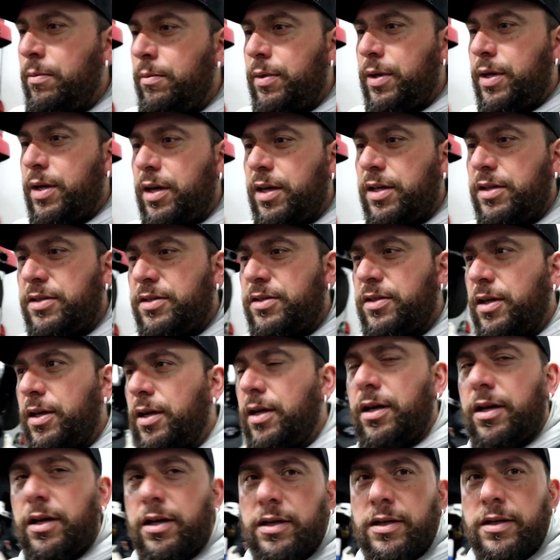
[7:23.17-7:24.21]
because
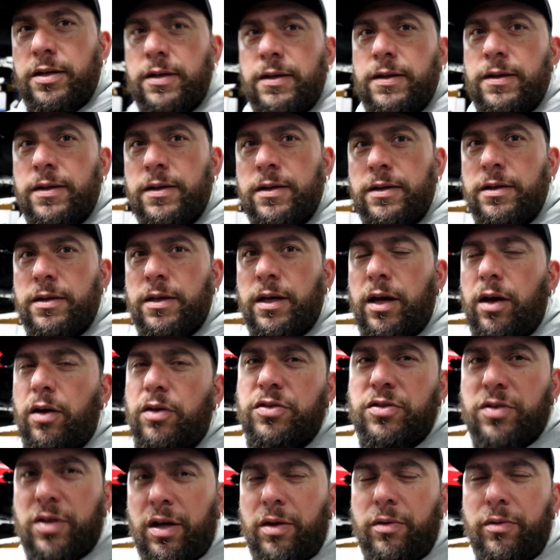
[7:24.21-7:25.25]
I
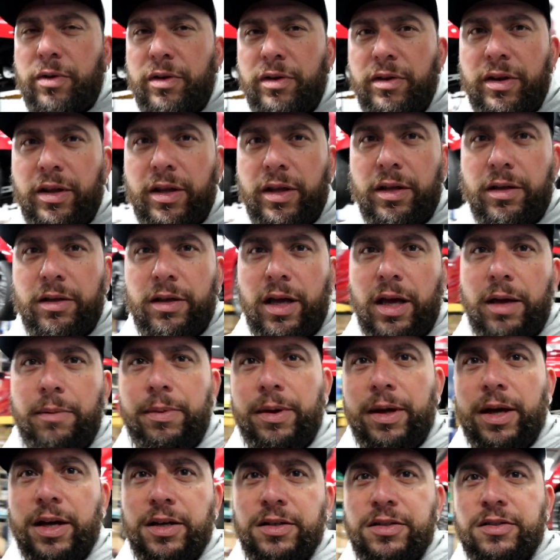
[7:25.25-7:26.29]
also got rid of the
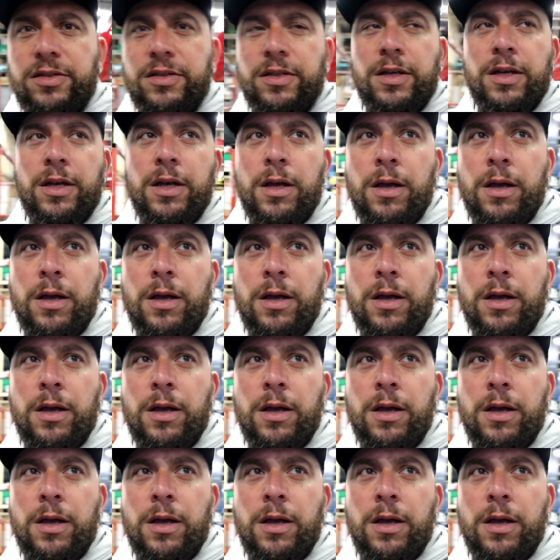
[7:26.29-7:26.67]
ABS.